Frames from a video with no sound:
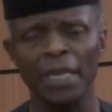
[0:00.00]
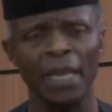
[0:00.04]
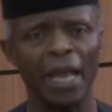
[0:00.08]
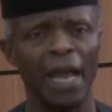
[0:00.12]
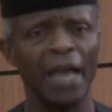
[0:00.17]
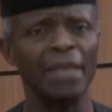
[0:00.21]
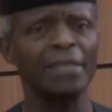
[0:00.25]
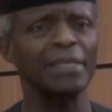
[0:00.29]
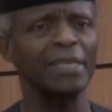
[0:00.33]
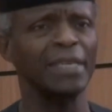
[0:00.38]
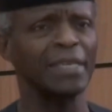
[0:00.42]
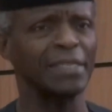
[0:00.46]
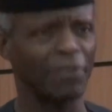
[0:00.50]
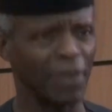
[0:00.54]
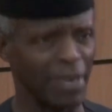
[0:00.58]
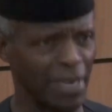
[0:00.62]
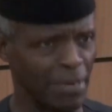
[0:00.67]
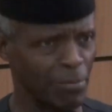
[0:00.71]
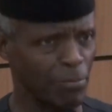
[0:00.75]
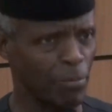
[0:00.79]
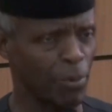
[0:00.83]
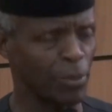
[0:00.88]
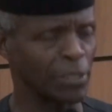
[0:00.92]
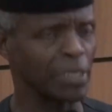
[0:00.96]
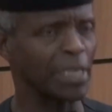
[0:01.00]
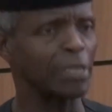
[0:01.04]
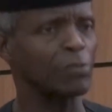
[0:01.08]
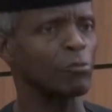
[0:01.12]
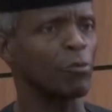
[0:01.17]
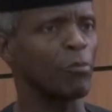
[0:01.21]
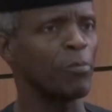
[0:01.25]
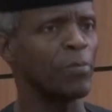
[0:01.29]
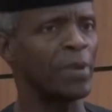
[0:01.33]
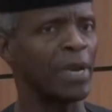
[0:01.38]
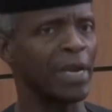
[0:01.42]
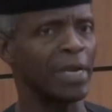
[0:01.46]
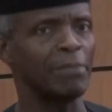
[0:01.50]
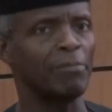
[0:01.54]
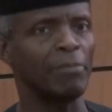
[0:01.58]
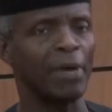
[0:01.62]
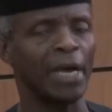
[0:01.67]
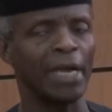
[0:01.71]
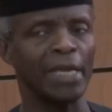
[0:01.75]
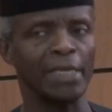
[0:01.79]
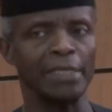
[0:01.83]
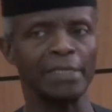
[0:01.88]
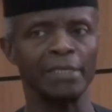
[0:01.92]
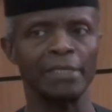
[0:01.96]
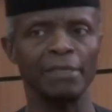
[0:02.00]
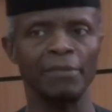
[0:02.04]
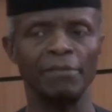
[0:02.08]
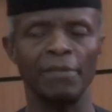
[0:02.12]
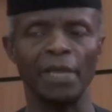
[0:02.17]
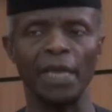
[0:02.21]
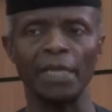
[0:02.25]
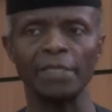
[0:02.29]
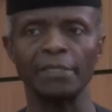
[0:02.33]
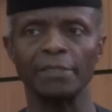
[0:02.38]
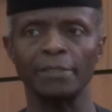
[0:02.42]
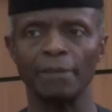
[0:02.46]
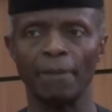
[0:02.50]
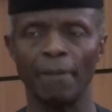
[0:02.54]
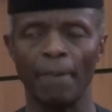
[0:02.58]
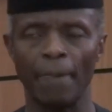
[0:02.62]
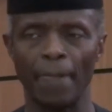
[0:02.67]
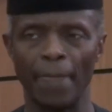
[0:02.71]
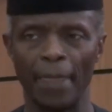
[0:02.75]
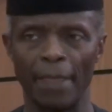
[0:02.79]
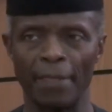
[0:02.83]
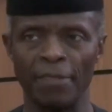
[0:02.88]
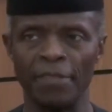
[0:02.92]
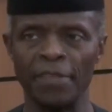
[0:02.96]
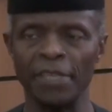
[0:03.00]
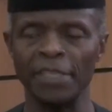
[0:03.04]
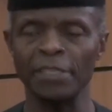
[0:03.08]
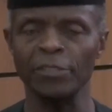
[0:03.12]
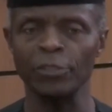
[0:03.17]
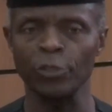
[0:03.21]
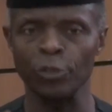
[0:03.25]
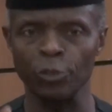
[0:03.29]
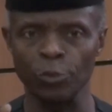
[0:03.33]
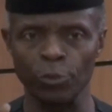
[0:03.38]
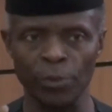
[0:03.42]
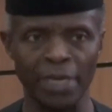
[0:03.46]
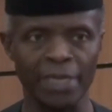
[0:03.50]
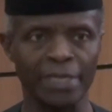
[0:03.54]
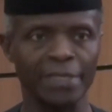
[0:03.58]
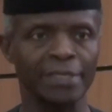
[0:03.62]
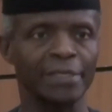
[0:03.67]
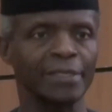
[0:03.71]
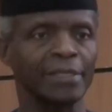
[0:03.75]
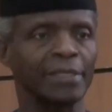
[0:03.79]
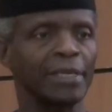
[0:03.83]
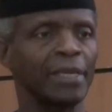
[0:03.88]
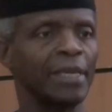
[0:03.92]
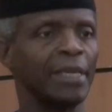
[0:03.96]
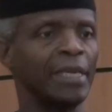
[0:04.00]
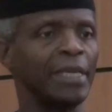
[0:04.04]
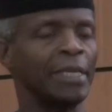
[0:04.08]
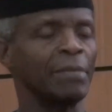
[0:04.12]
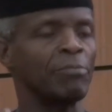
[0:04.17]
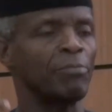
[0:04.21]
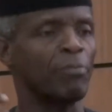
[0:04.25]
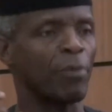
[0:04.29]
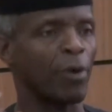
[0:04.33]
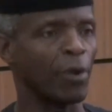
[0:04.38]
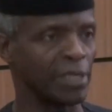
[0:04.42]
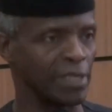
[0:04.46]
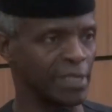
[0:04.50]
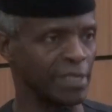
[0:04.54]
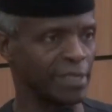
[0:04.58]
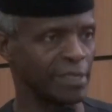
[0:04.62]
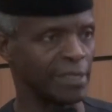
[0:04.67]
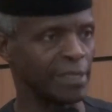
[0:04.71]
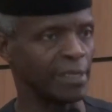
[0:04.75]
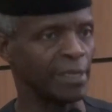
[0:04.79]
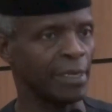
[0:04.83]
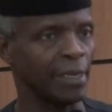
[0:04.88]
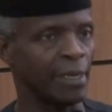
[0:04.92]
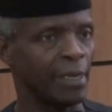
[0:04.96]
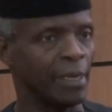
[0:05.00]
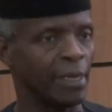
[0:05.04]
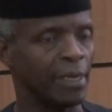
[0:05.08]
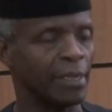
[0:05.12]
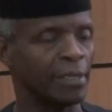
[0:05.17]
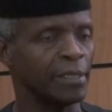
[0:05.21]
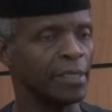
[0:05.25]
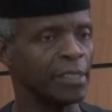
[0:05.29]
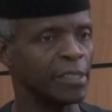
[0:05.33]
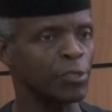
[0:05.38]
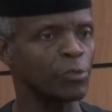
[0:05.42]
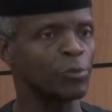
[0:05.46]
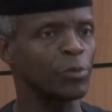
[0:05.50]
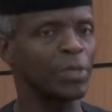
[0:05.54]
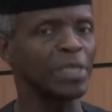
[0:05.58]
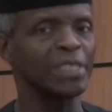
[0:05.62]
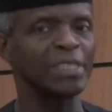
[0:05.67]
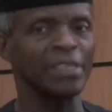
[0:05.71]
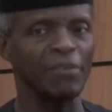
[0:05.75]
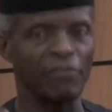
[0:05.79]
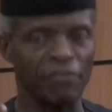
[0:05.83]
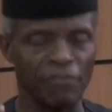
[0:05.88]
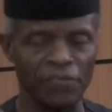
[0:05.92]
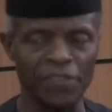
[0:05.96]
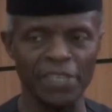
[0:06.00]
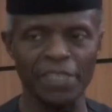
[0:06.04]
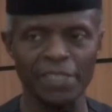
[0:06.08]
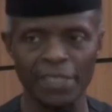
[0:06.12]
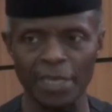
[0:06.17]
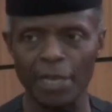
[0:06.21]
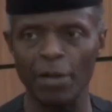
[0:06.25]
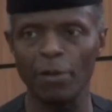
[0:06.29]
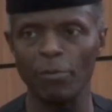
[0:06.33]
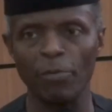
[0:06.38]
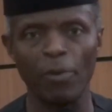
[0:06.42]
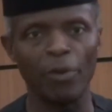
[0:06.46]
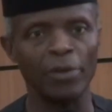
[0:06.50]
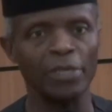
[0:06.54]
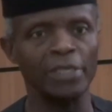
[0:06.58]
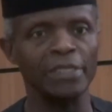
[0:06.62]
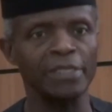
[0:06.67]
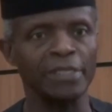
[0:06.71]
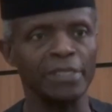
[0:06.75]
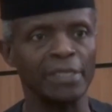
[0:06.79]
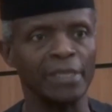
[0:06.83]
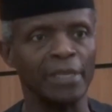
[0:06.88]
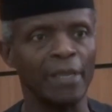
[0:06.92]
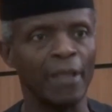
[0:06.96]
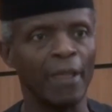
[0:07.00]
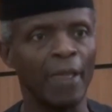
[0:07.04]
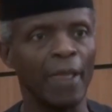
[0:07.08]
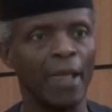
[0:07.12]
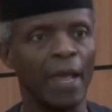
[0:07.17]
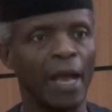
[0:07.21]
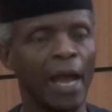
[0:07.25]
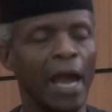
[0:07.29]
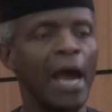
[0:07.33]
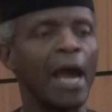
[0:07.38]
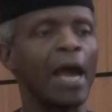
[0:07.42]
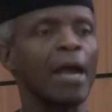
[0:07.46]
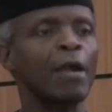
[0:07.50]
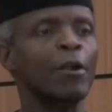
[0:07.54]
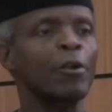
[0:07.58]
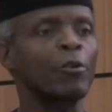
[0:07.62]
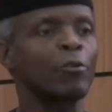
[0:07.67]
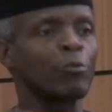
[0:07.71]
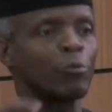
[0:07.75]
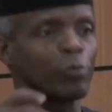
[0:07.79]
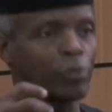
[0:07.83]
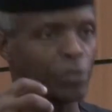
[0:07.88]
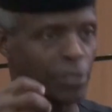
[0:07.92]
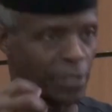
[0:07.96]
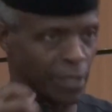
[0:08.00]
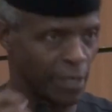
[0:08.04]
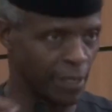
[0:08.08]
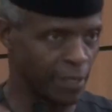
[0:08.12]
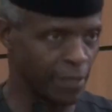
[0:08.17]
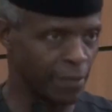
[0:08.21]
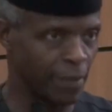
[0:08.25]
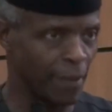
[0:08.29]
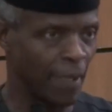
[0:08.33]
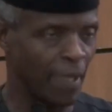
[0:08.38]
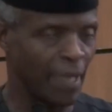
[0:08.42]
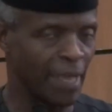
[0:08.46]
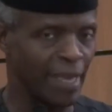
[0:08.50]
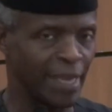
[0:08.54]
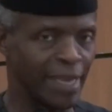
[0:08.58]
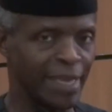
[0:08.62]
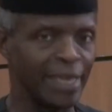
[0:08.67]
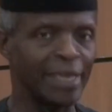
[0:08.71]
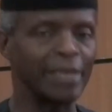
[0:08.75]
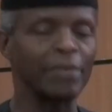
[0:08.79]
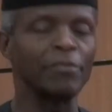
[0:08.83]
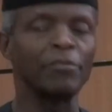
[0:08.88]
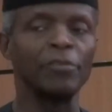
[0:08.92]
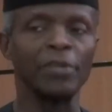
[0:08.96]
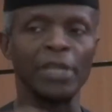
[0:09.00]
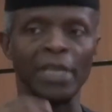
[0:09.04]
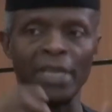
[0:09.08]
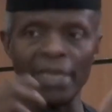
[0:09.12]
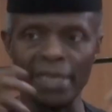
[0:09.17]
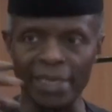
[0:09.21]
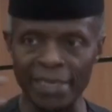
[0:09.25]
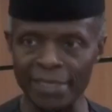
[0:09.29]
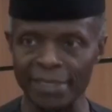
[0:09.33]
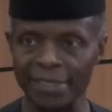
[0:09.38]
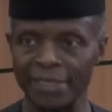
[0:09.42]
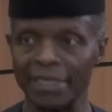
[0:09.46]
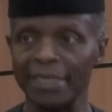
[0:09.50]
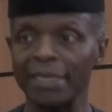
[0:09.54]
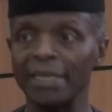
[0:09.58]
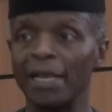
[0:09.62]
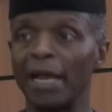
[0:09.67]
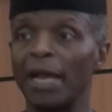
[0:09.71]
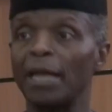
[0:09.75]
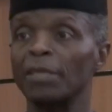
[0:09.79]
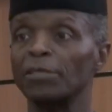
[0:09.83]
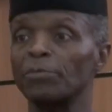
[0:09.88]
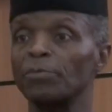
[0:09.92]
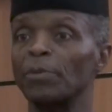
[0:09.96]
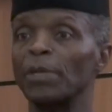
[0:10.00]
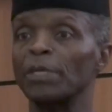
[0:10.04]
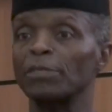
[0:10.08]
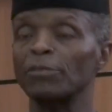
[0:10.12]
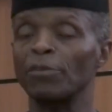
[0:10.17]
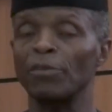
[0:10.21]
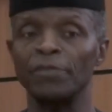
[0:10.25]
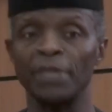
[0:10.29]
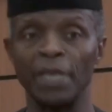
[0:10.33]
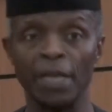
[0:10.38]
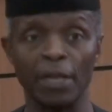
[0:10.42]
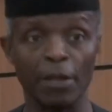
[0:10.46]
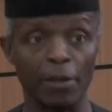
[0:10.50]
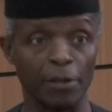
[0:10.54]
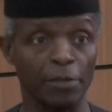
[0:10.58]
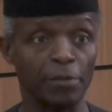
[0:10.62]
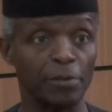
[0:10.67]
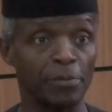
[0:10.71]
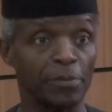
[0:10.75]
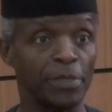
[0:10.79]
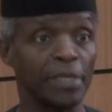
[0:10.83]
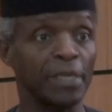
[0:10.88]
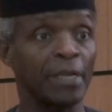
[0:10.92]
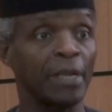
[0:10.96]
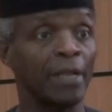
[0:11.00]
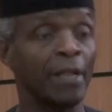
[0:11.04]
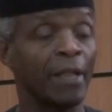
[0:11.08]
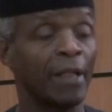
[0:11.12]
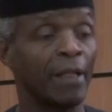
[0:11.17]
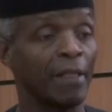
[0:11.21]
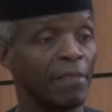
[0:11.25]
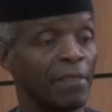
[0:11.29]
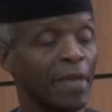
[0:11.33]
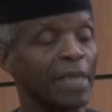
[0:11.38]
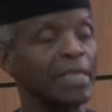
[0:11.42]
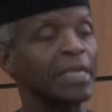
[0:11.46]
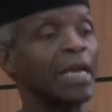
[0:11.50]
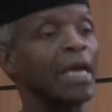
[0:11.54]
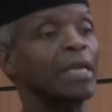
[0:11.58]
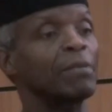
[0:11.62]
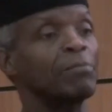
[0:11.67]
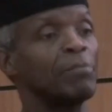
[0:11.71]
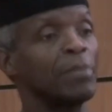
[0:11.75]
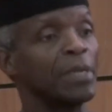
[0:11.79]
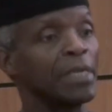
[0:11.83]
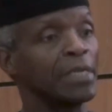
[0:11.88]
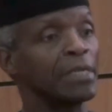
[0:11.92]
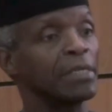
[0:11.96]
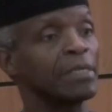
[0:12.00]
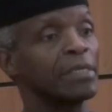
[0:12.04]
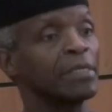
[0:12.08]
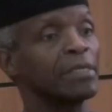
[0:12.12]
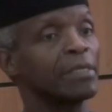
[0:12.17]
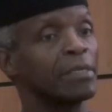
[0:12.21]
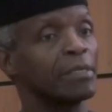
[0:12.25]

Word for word: And it's very important to bear in mind that these tweaks in policy, these tweaks in fiscal policy are crucial in releasing aspects of the economy that had been